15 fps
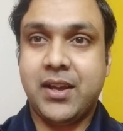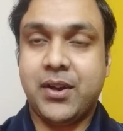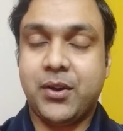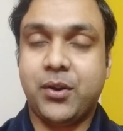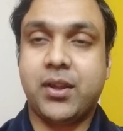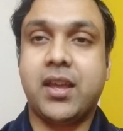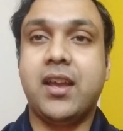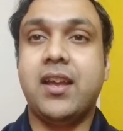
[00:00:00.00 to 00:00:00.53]

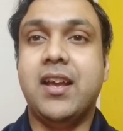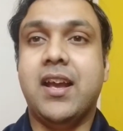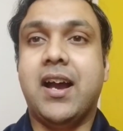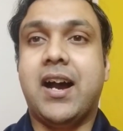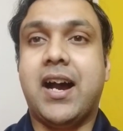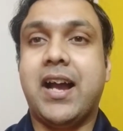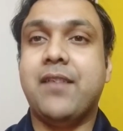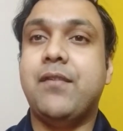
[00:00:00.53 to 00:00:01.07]
Okay,
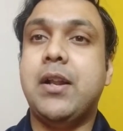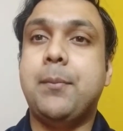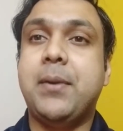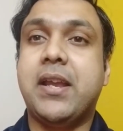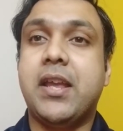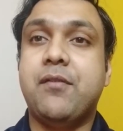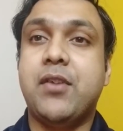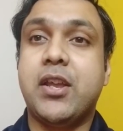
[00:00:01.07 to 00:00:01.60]
I will
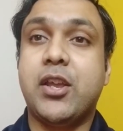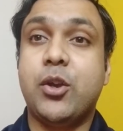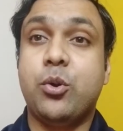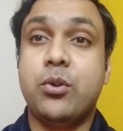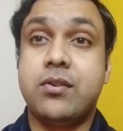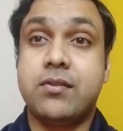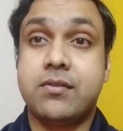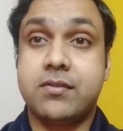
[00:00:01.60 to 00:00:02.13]
be giving
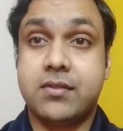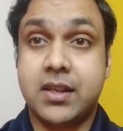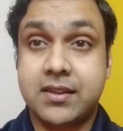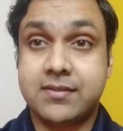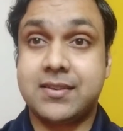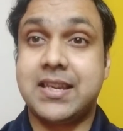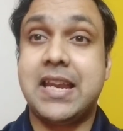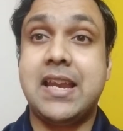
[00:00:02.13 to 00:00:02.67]
you
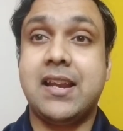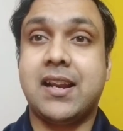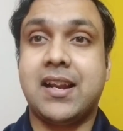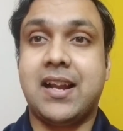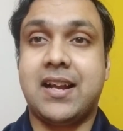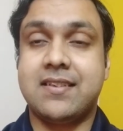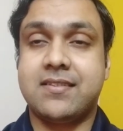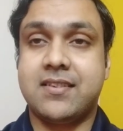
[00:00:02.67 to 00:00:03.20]
16
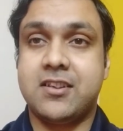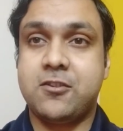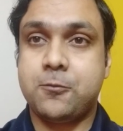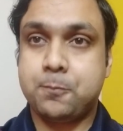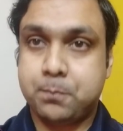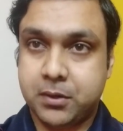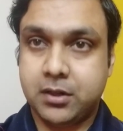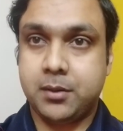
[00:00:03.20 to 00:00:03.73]
classes
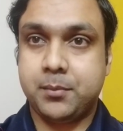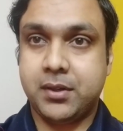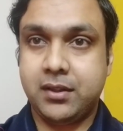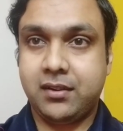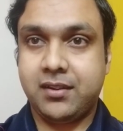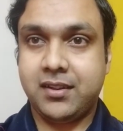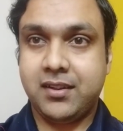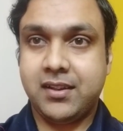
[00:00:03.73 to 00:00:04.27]
per
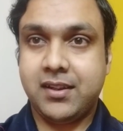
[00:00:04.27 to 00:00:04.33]
month,